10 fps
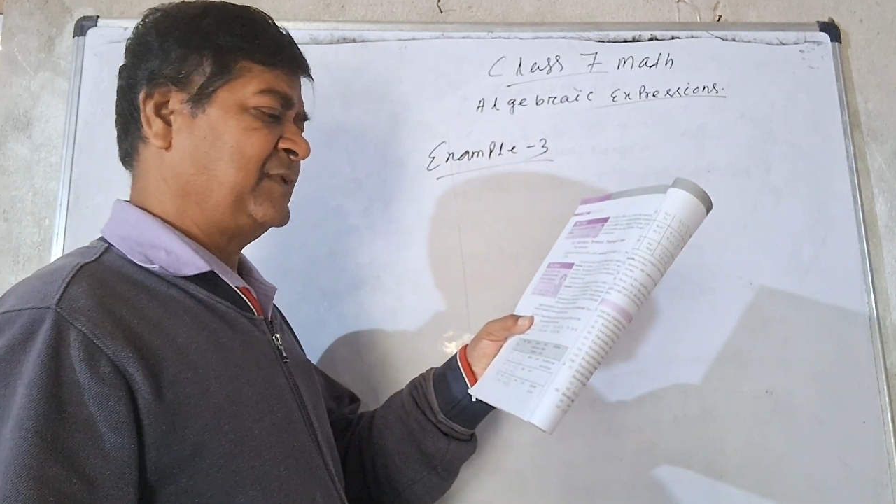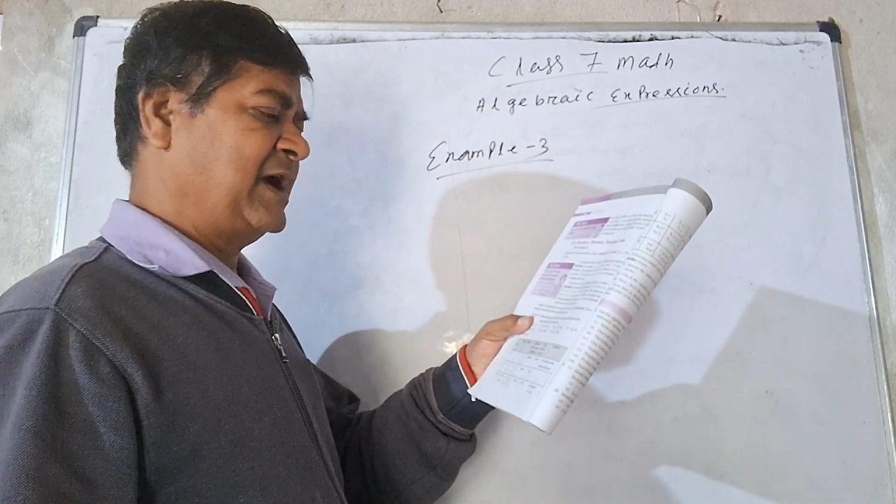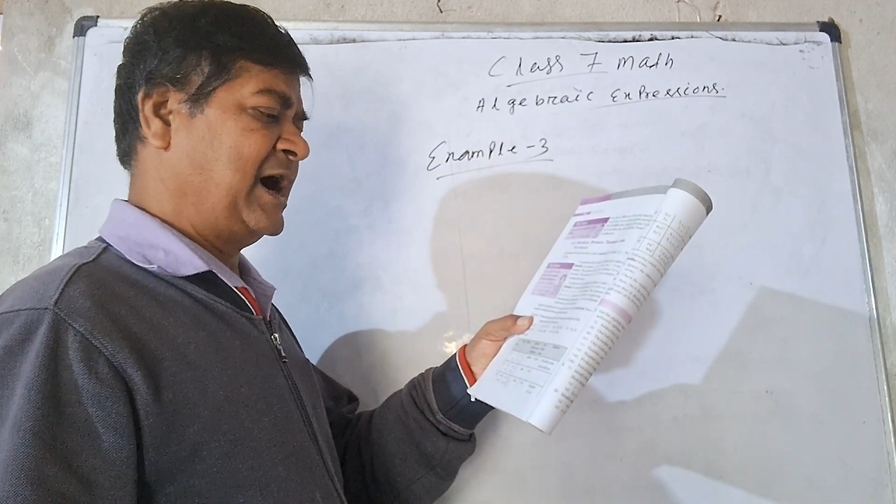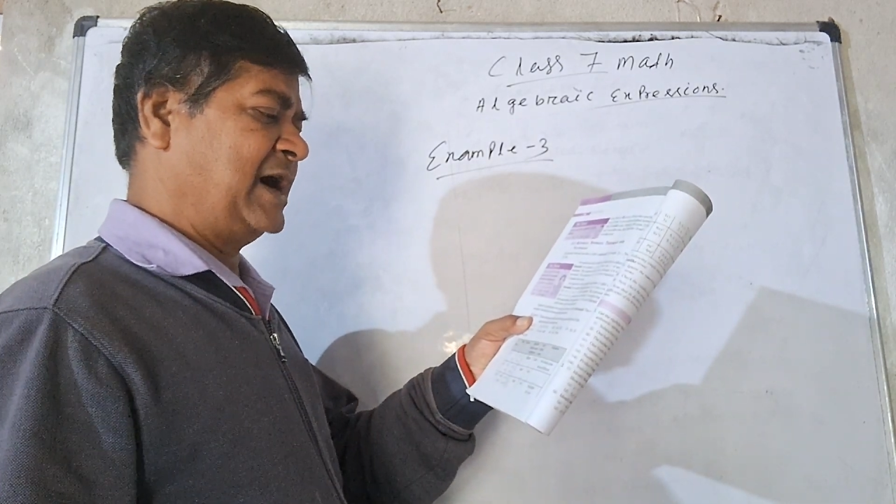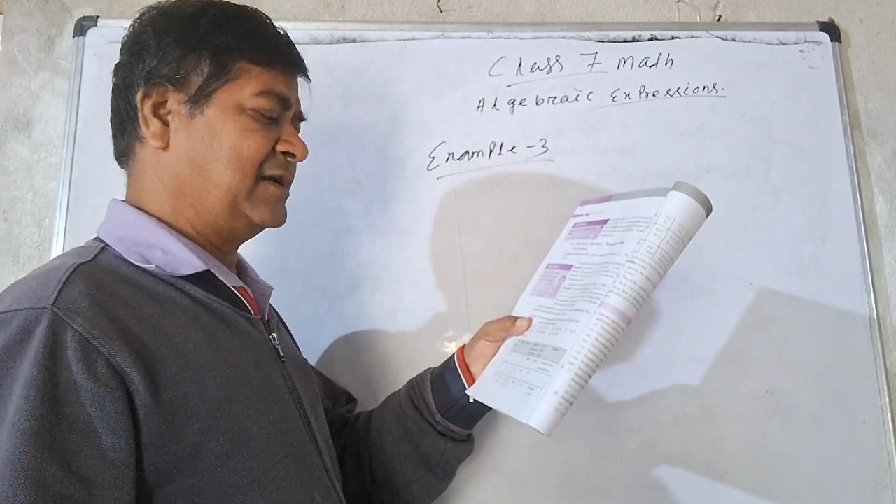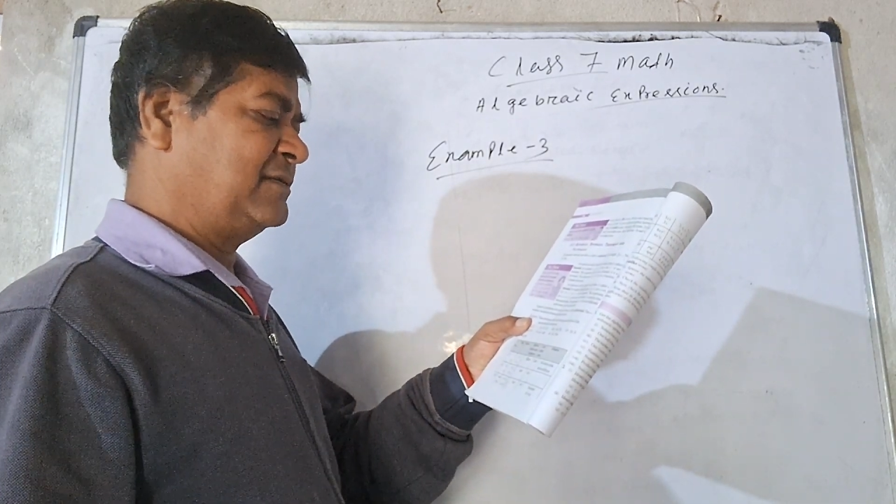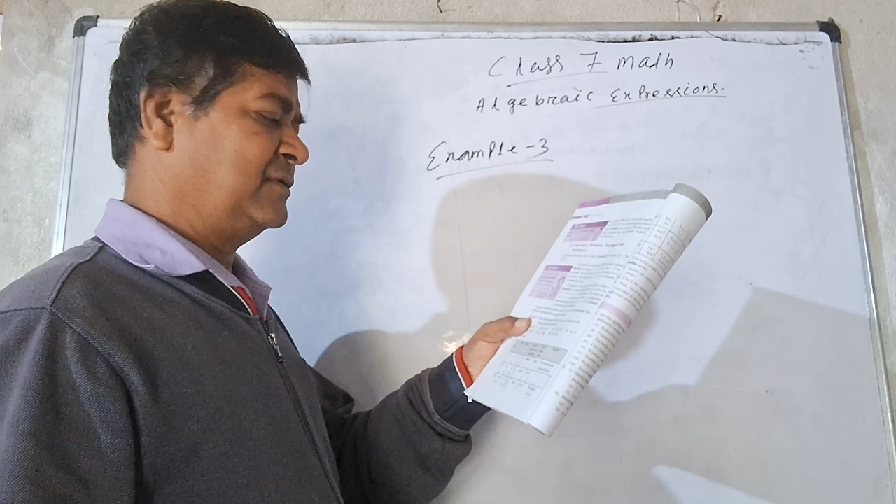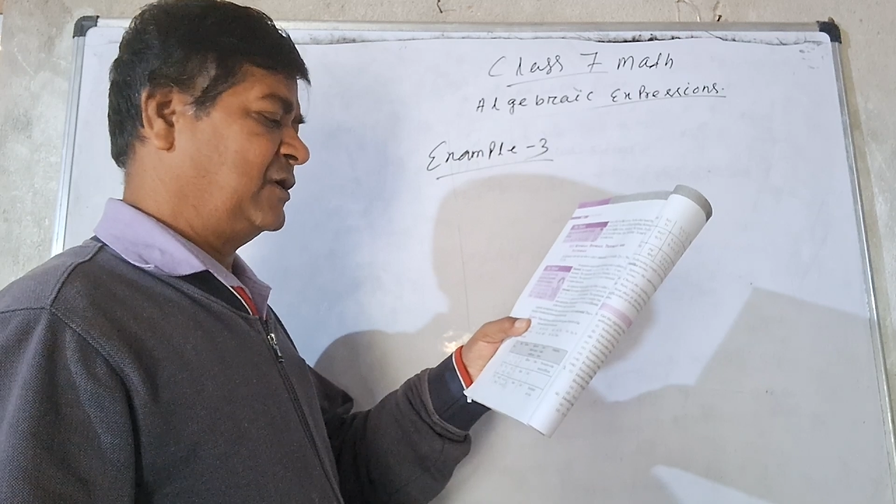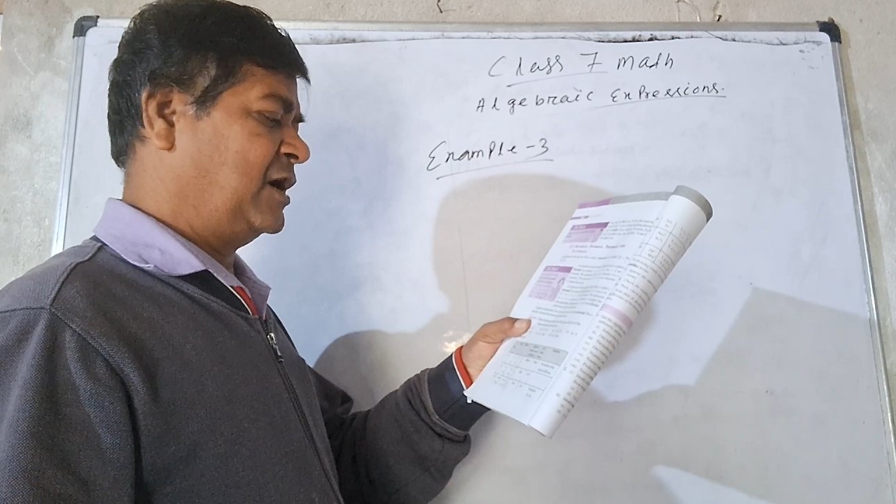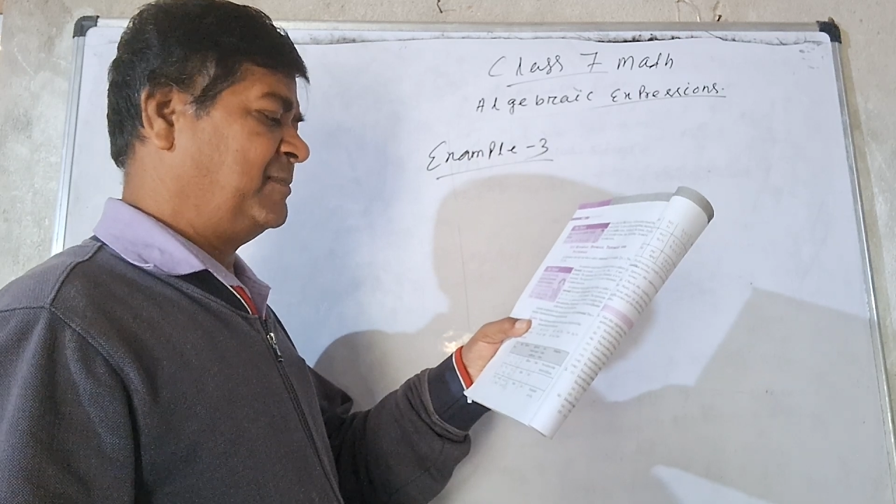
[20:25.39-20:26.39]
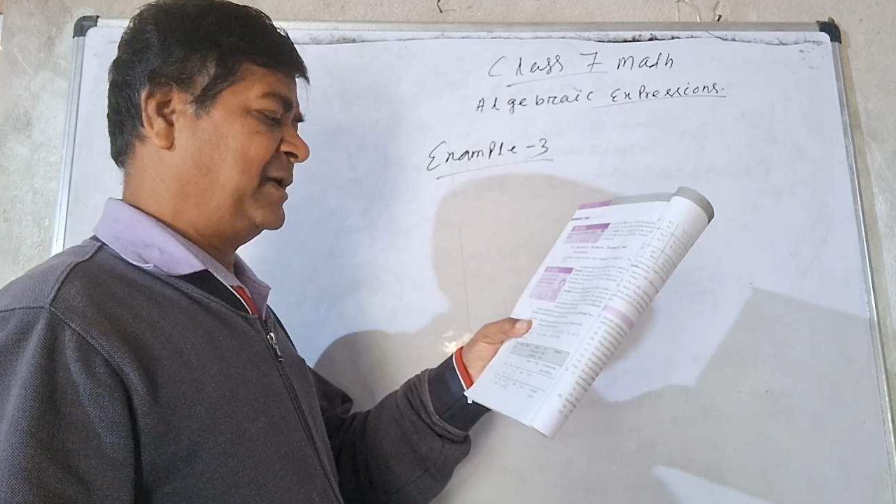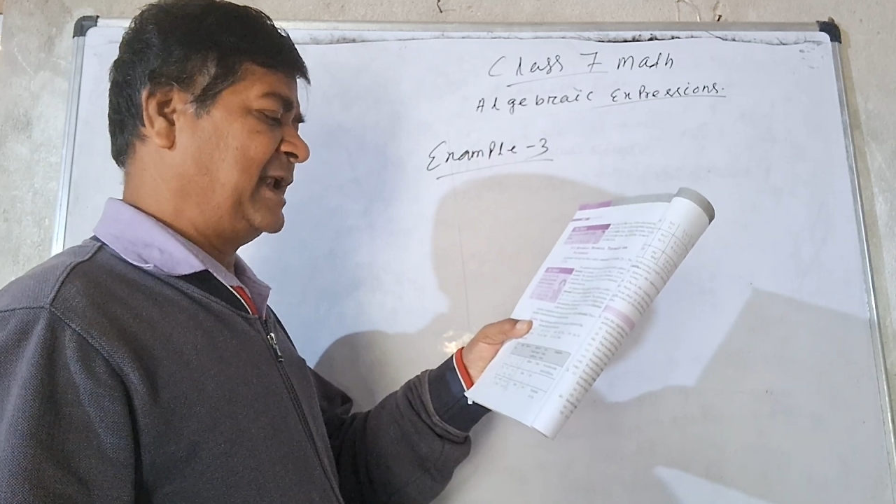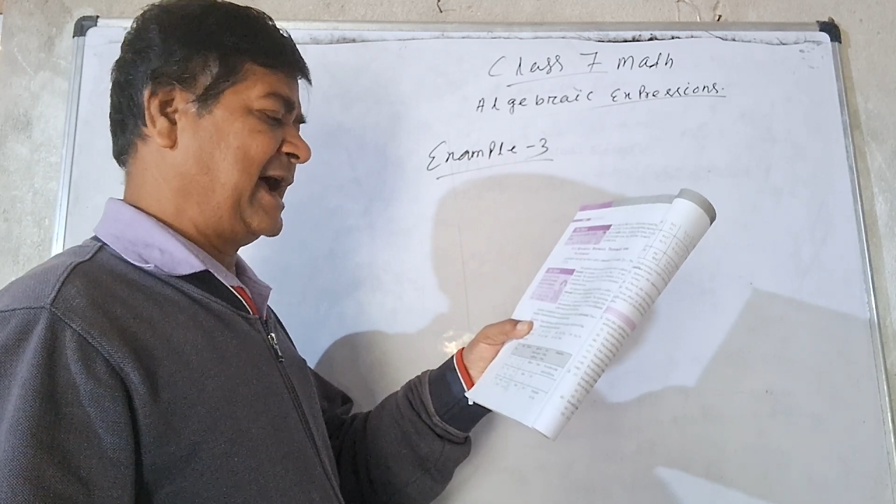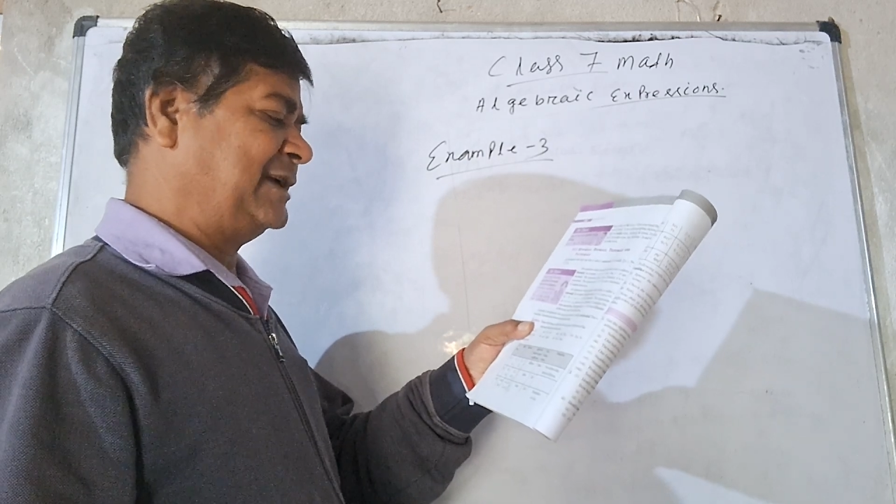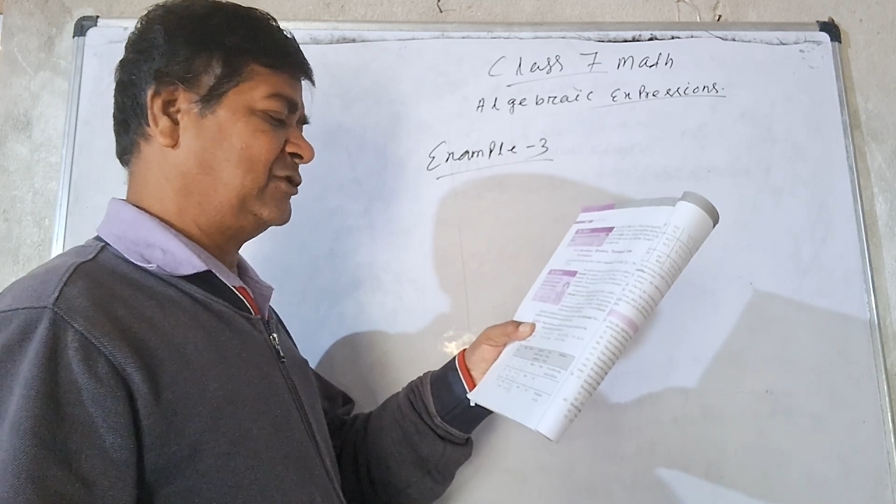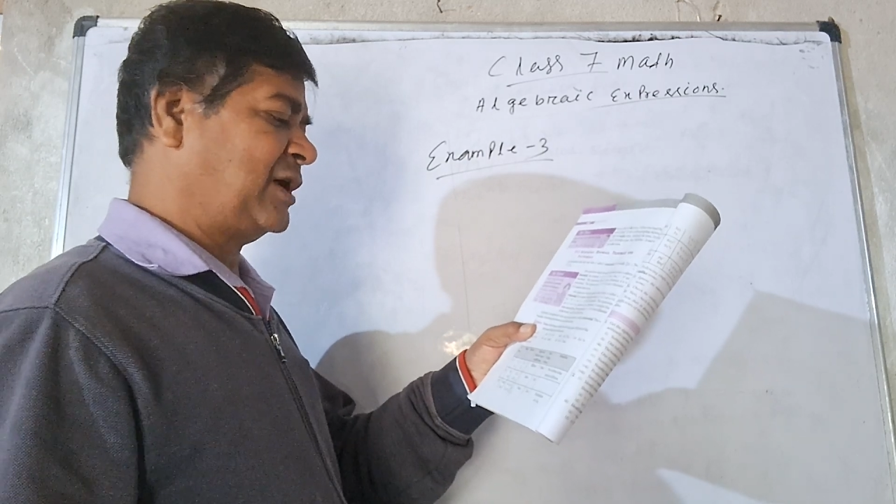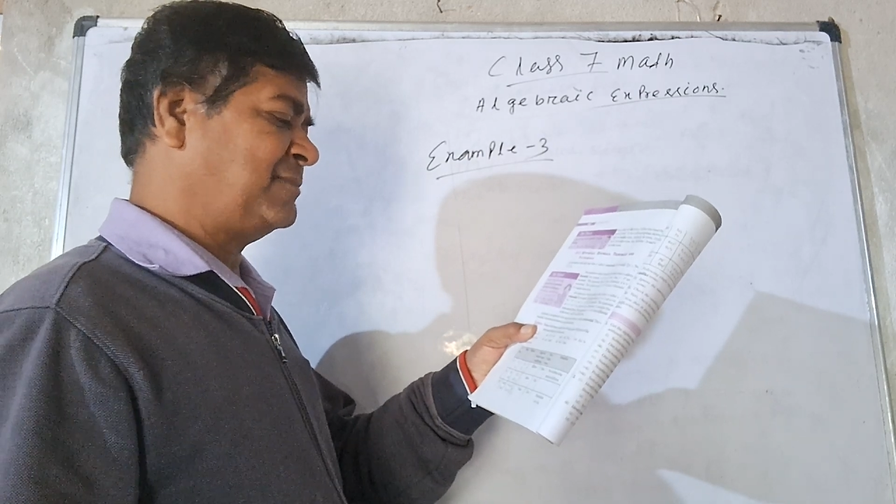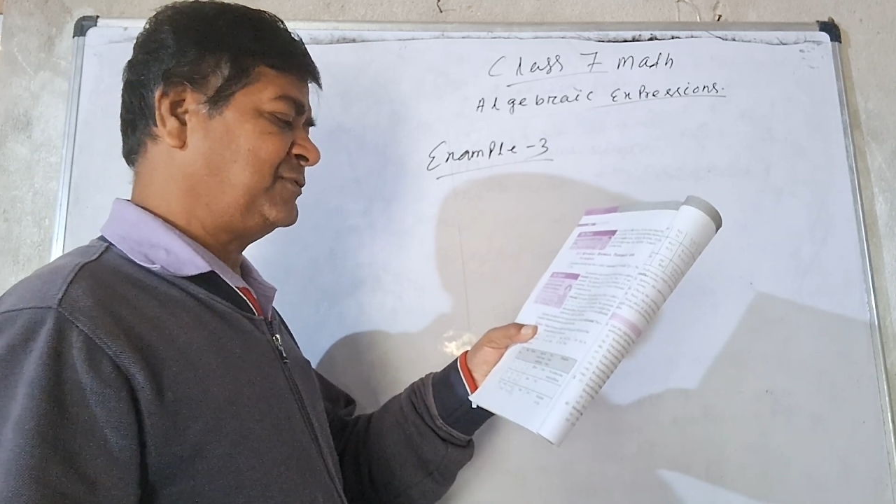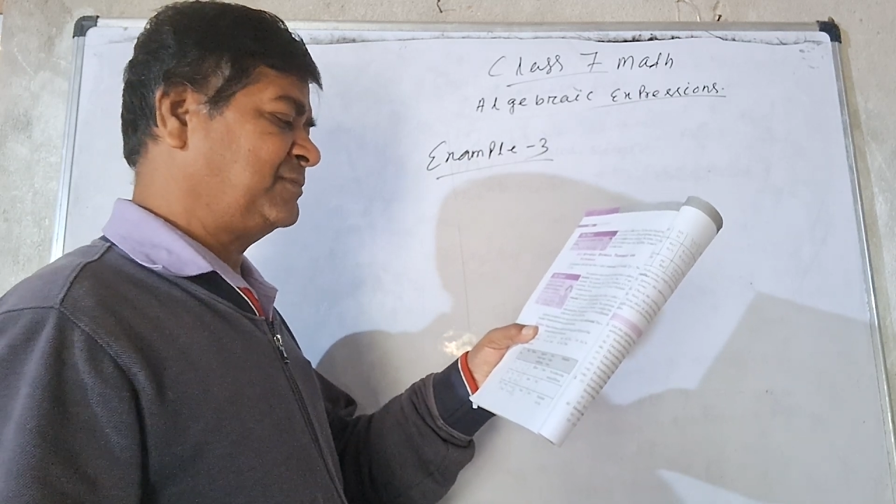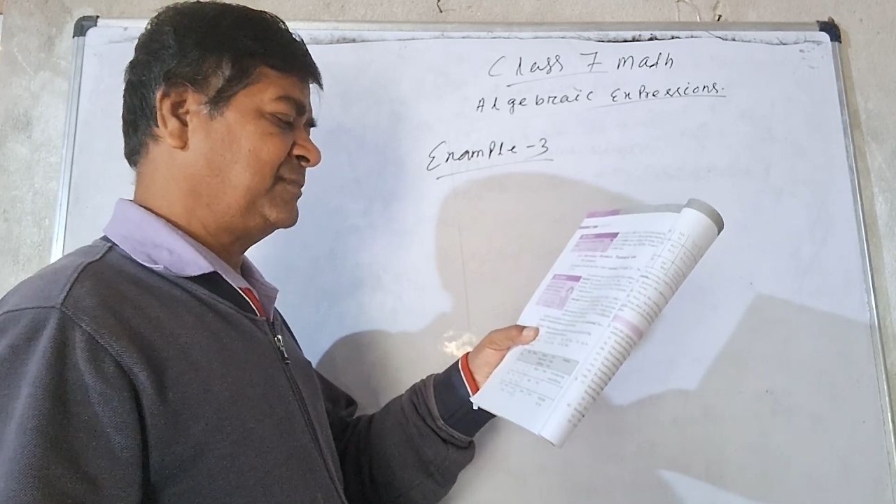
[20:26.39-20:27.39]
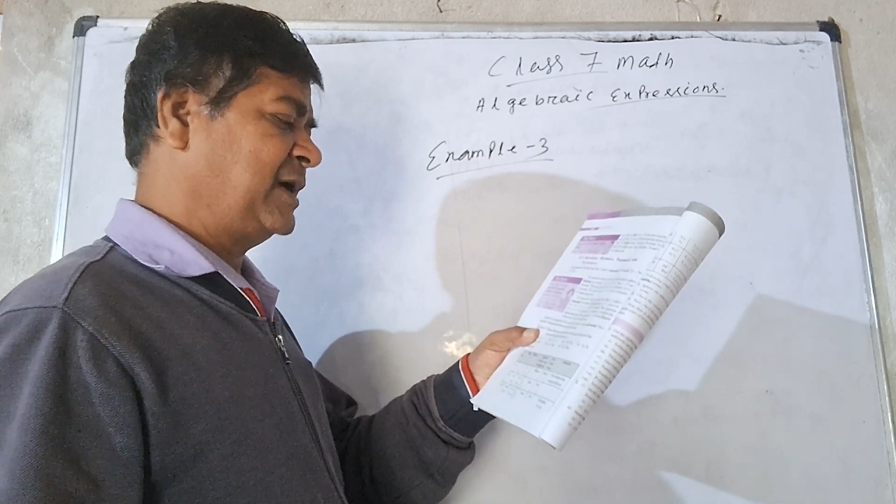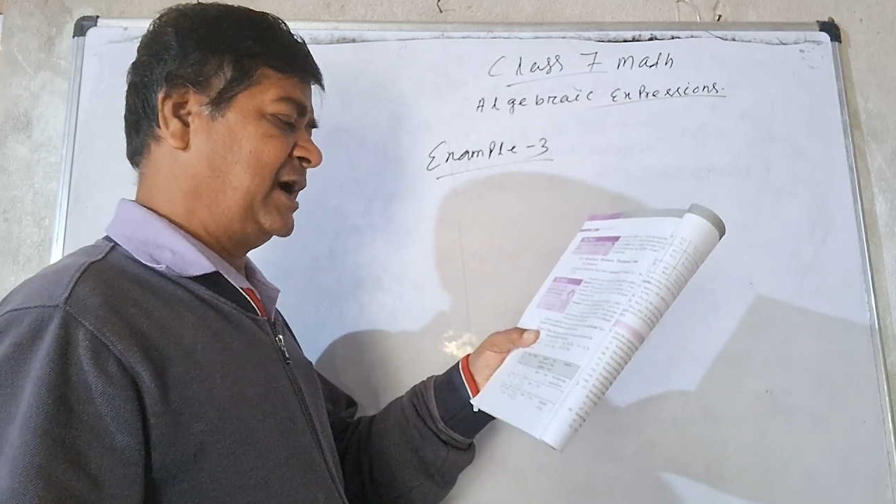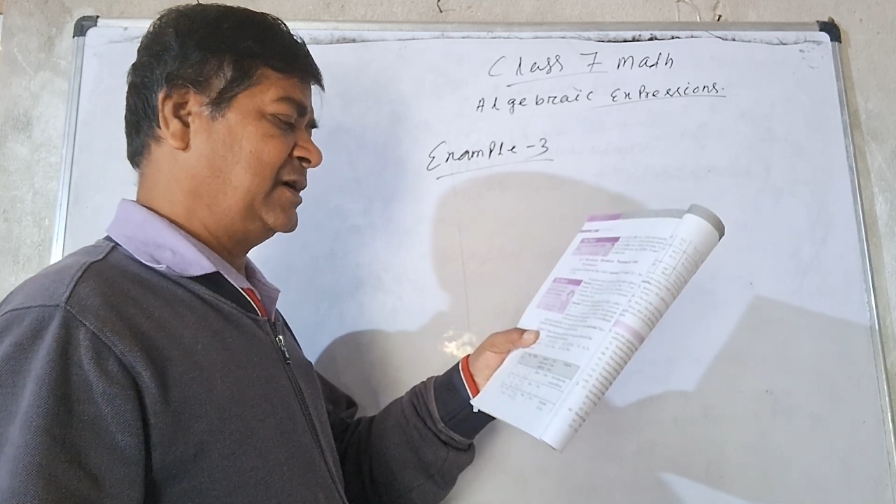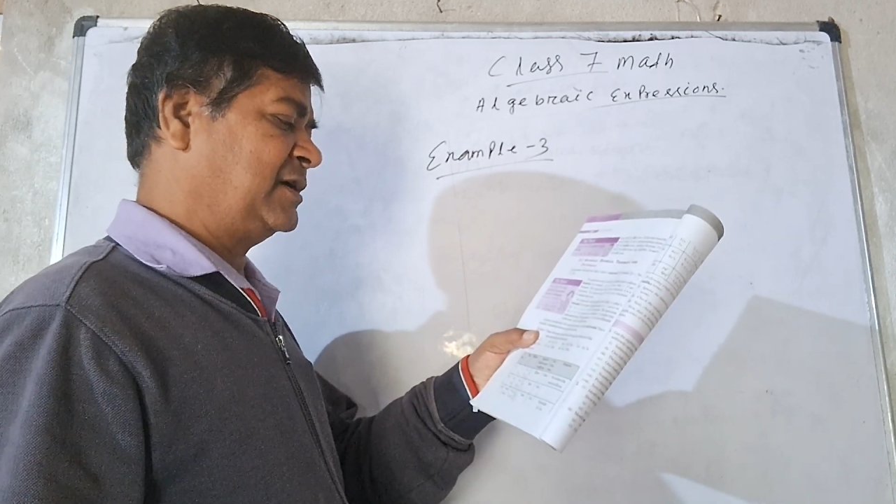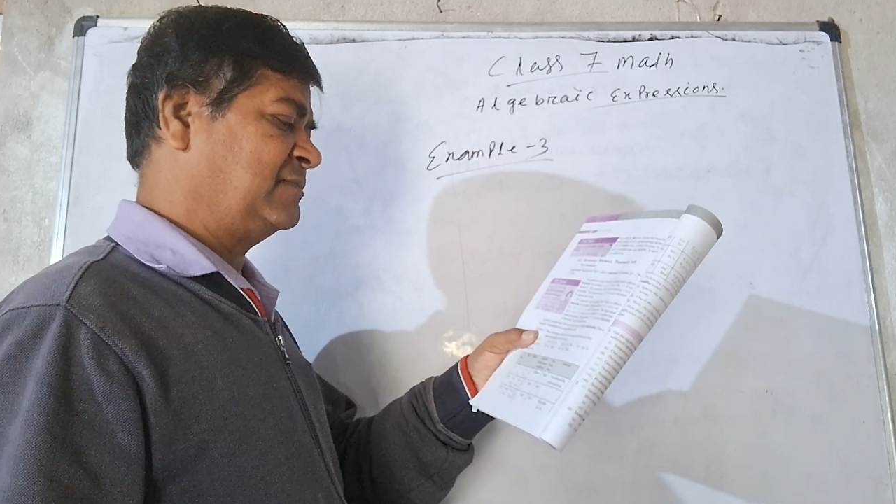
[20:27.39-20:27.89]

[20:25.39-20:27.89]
are of like terms and